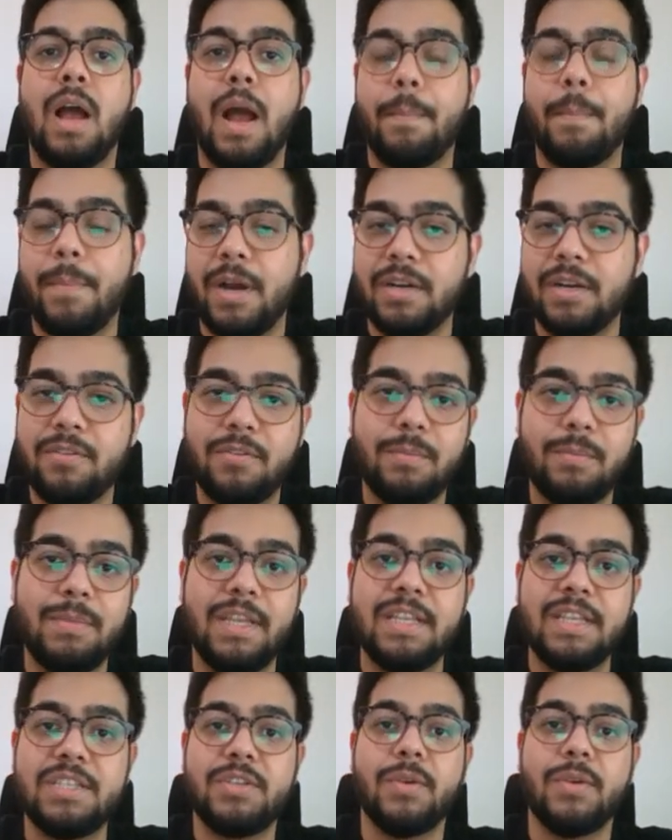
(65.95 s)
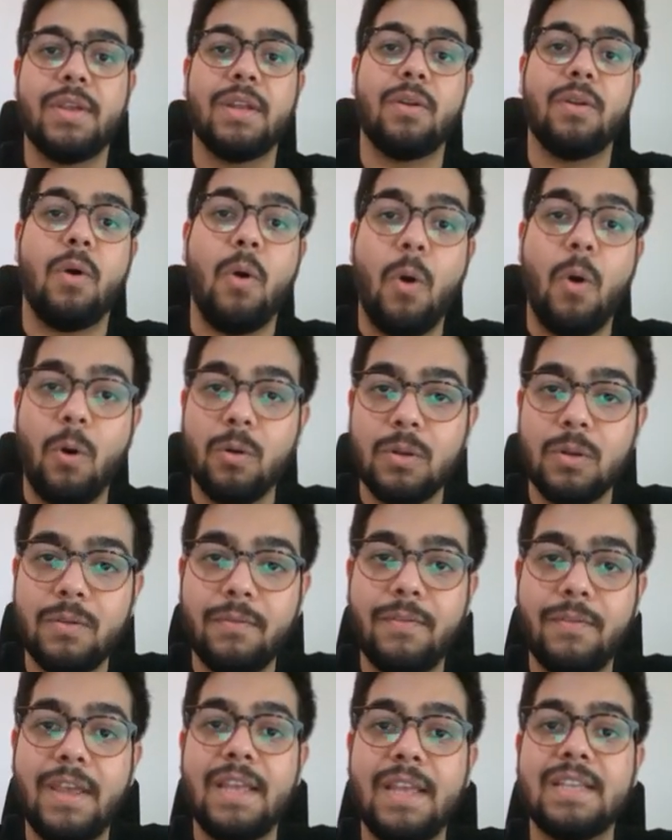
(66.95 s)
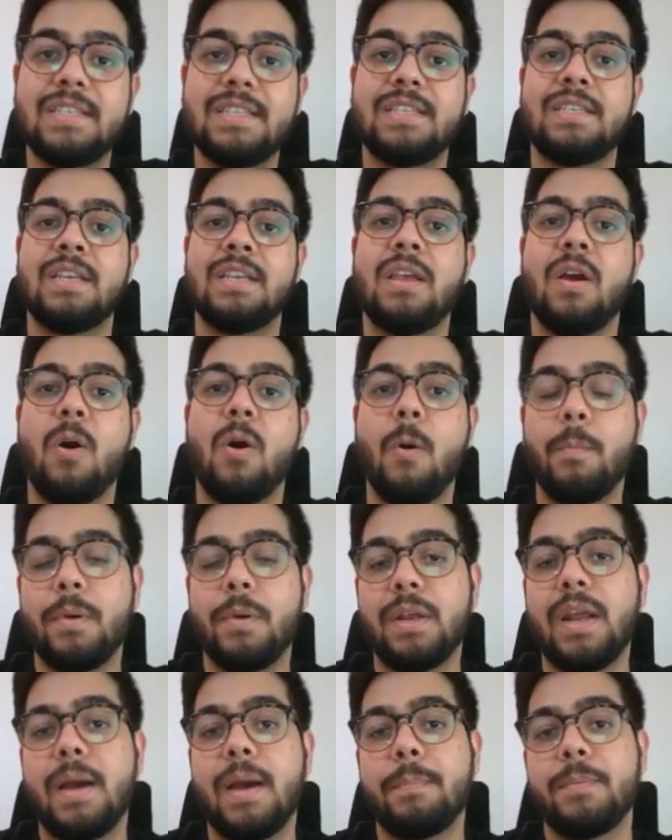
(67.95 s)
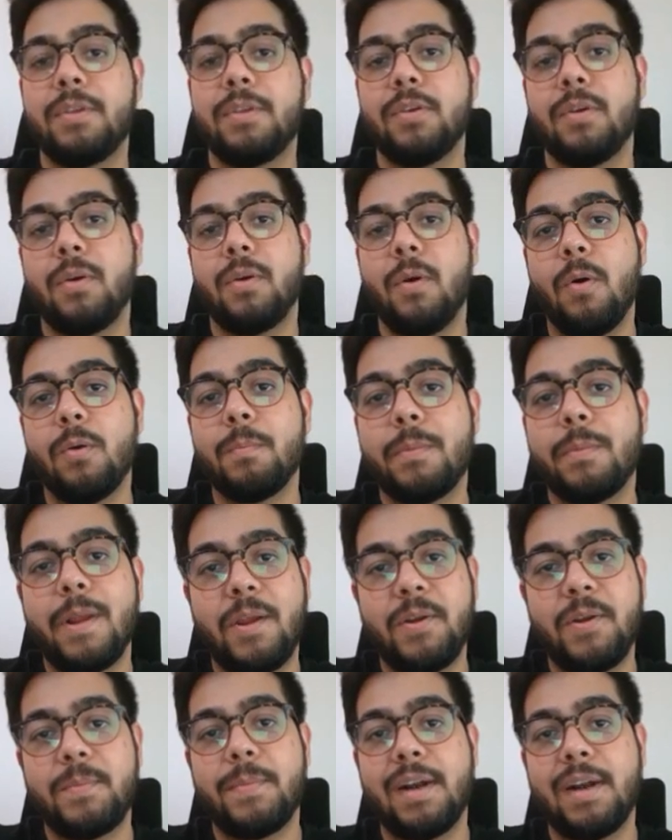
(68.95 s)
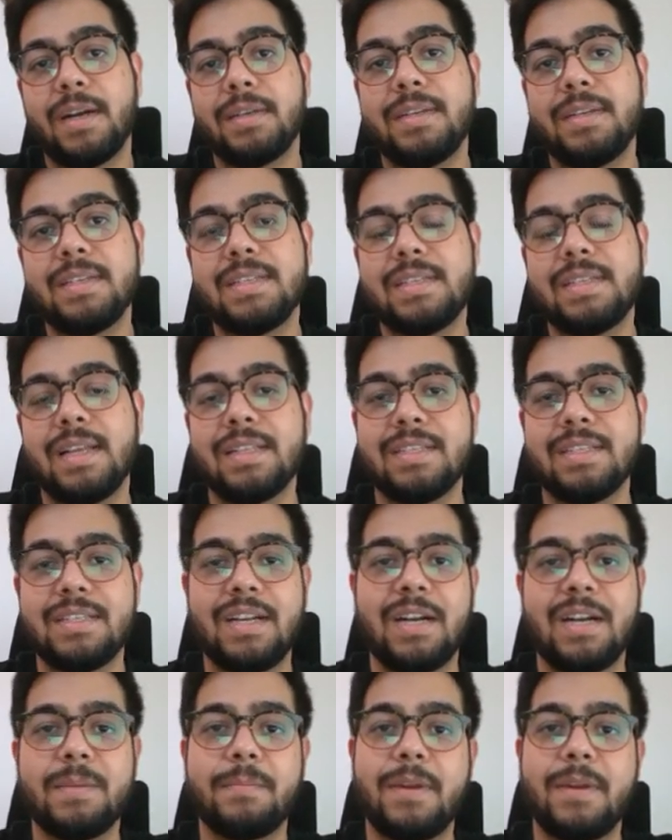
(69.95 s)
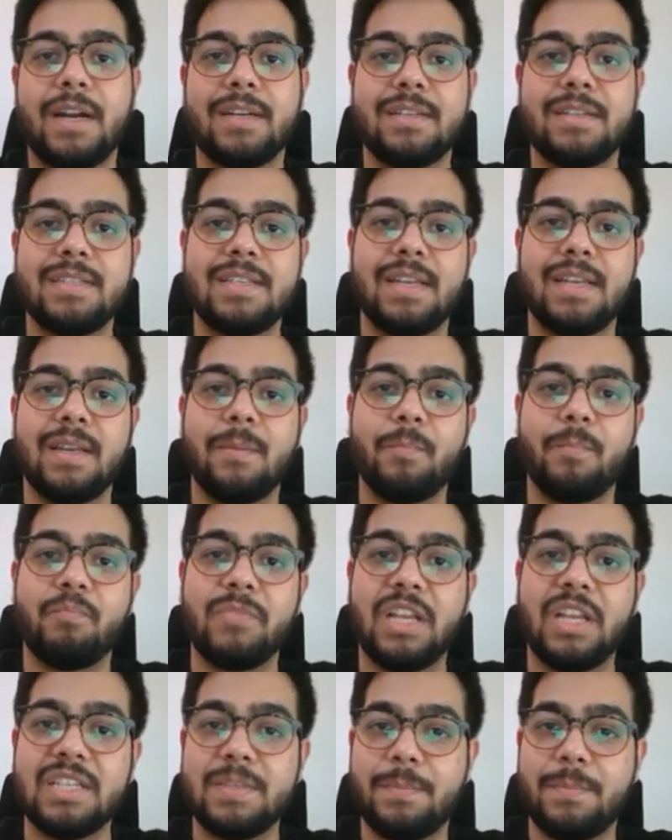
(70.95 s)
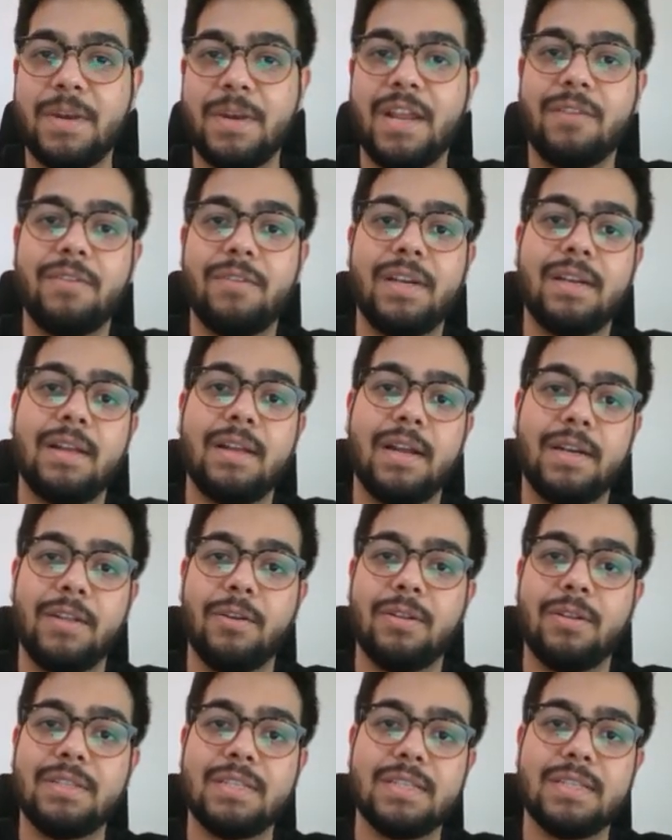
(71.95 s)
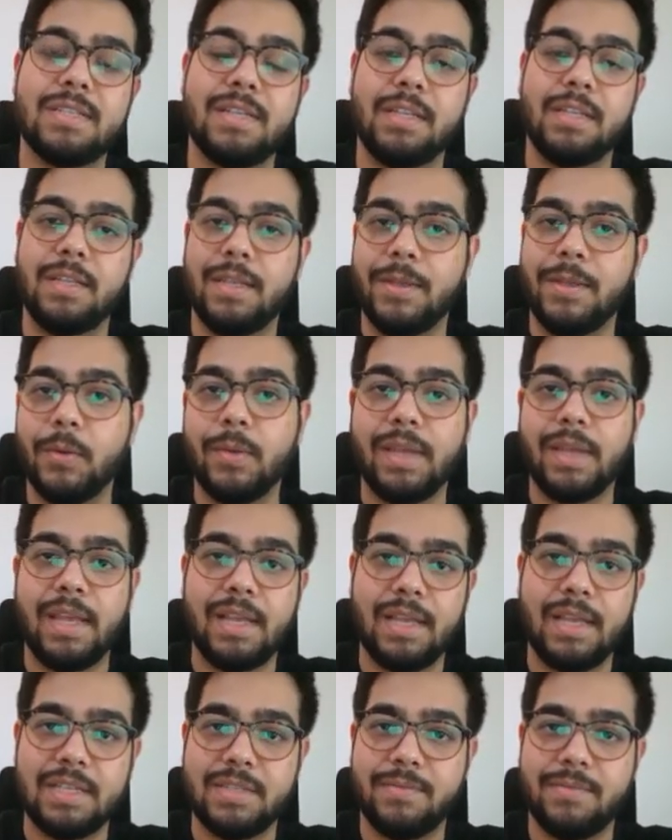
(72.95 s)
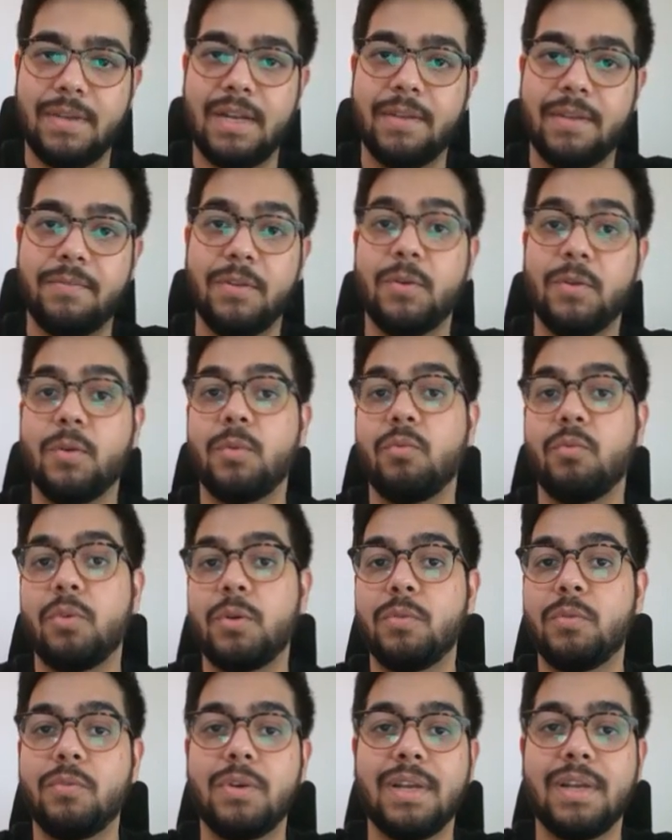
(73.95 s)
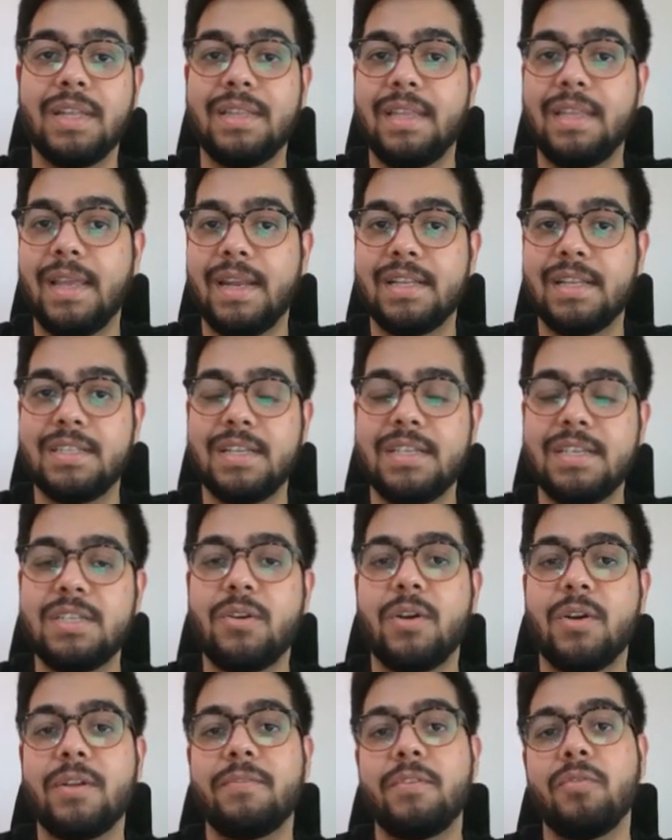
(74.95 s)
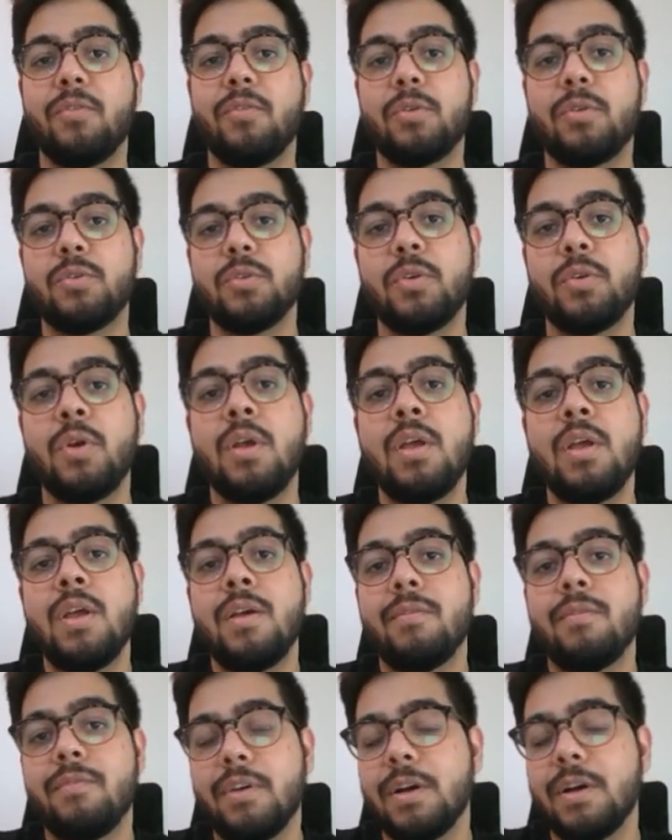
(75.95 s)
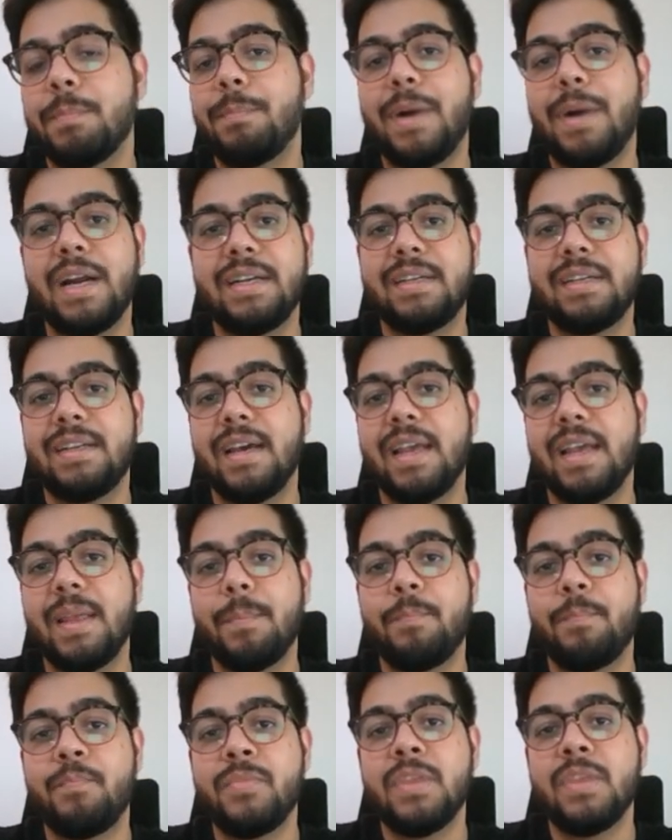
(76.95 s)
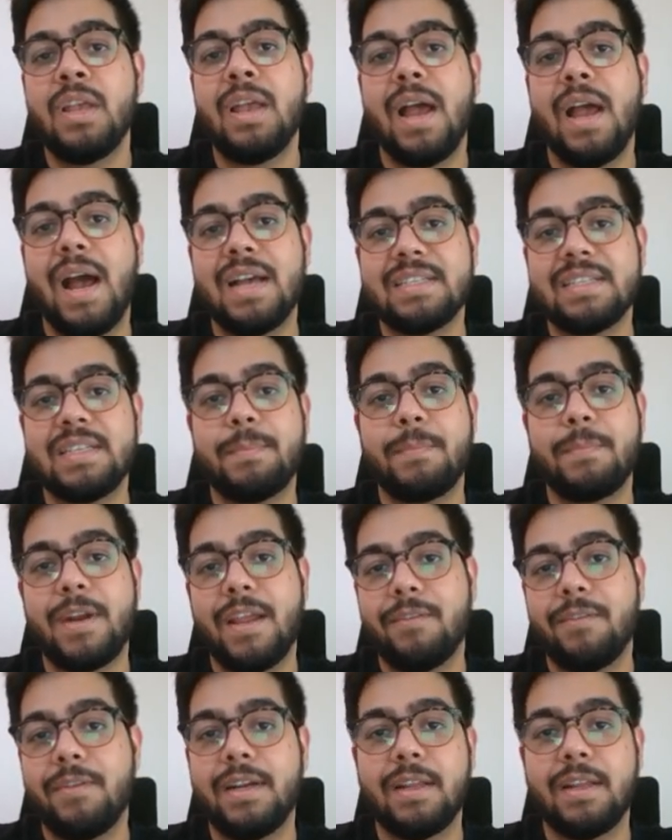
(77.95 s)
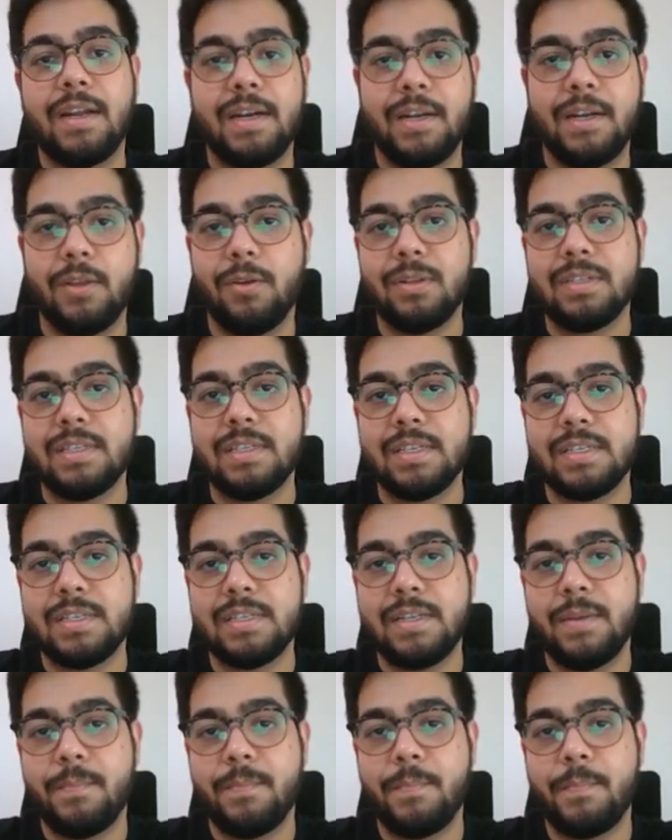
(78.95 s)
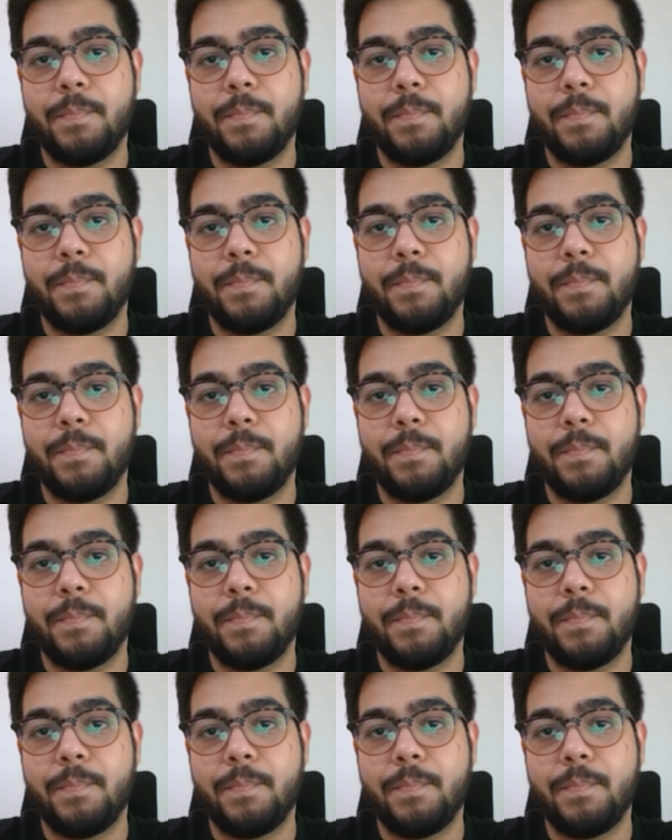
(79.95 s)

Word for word: Apart from these, you can always open up your own private practice and start practicing as a private cardiologist in the UK as well if you don't want to work in the NHS or if you want to work part time as a private cardiologist.